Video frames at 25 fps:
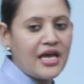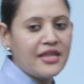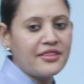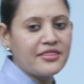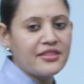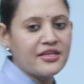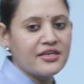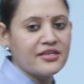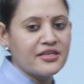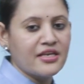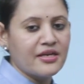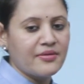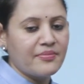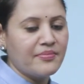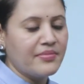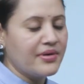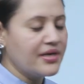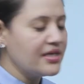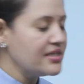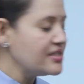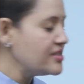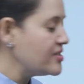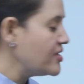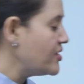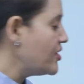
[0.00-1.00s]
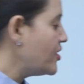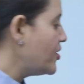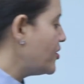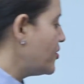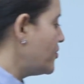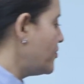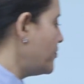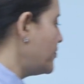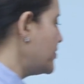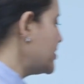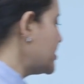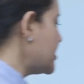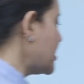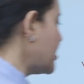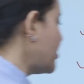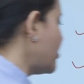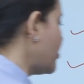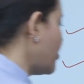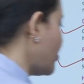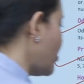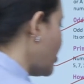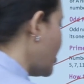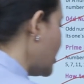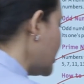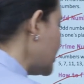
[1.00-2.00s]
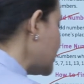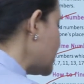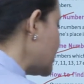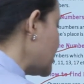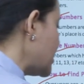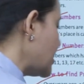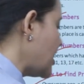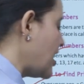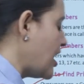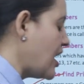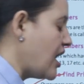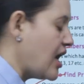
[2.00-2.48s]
and the numbers which are crossed